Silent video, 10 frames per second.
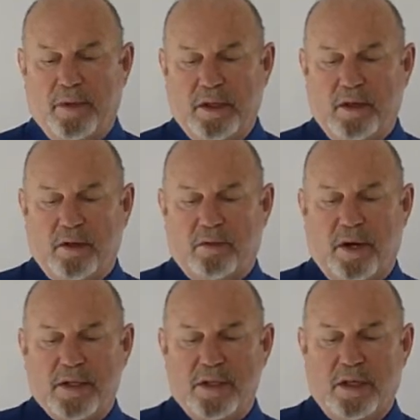in the
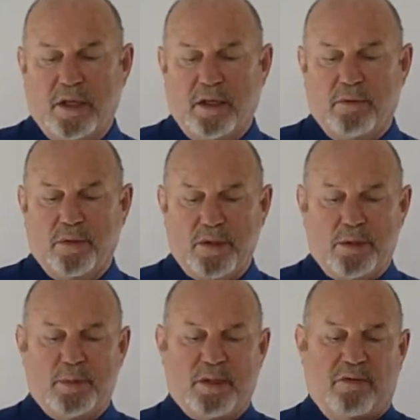thoracic inlet with a
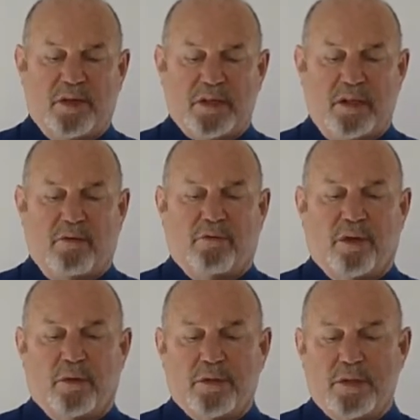specific set of
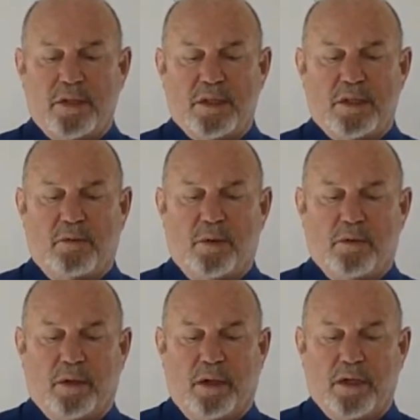frequencies, then we
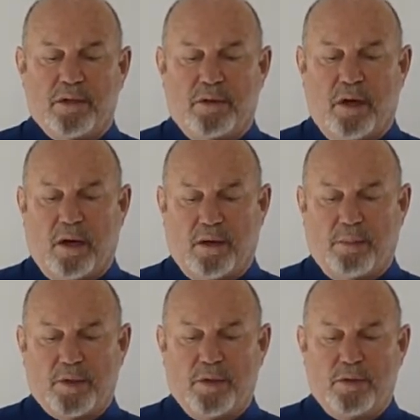would laser the
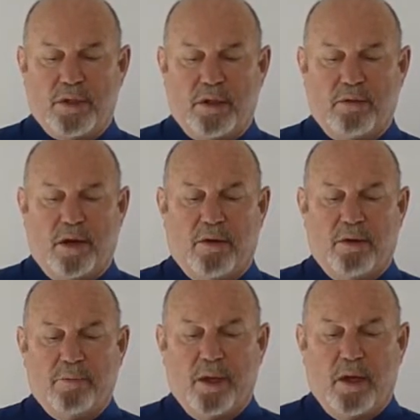pituitary
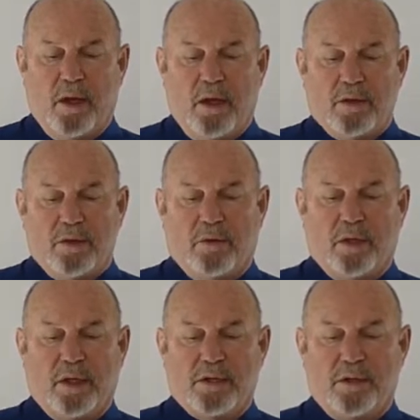rather. So we'd
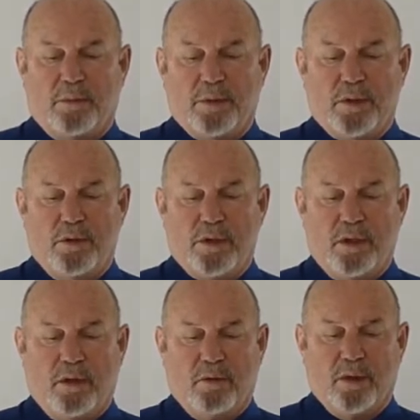laser the
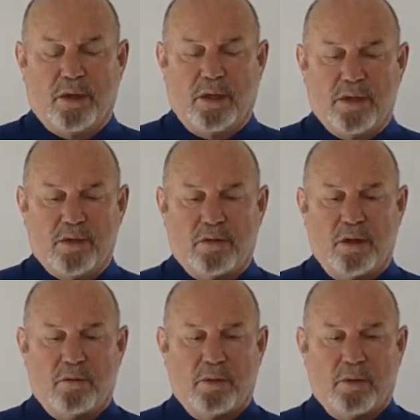pituitary with a laser,
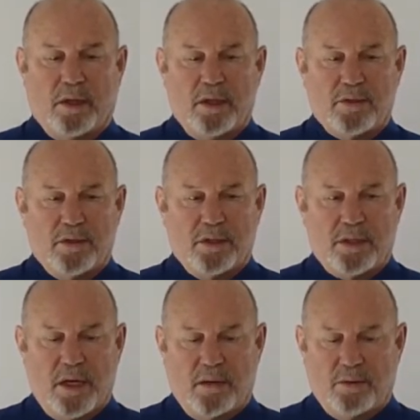then we would laser this
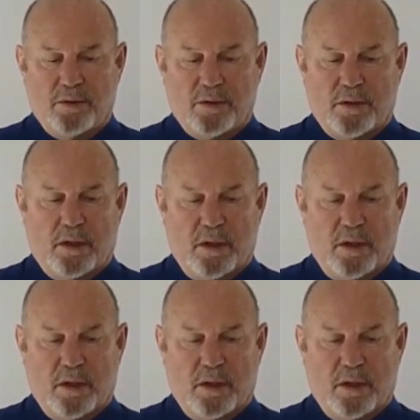animal's